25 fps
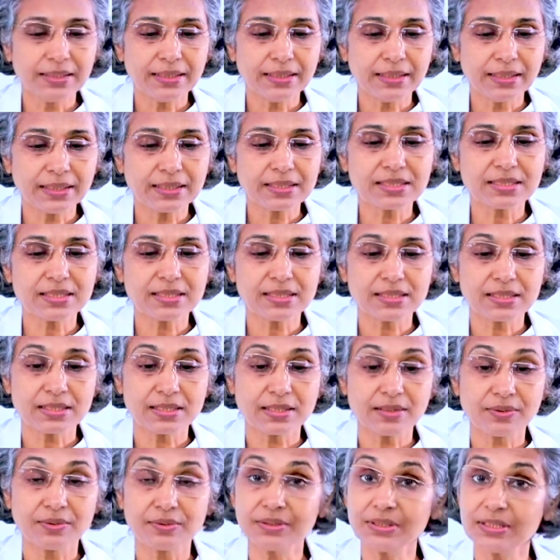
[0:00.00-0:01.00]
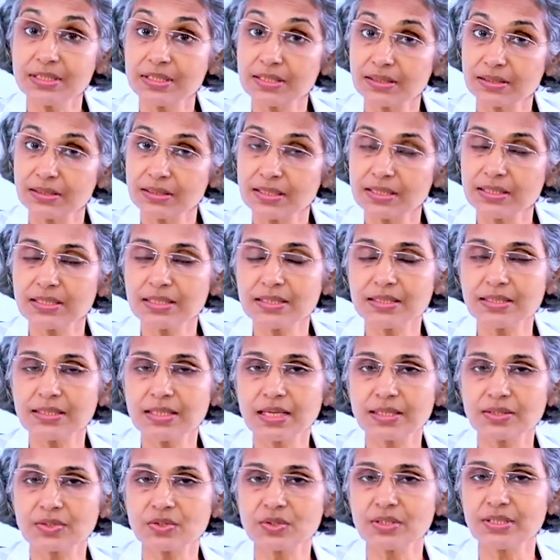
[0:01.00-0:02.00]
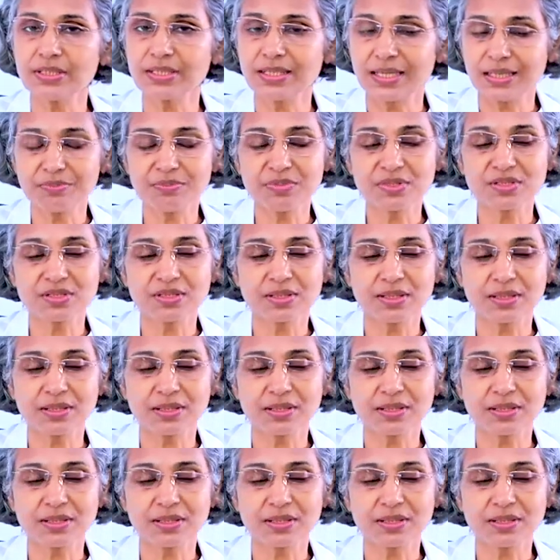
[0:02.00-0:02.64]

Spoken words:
Next is this disease actually comes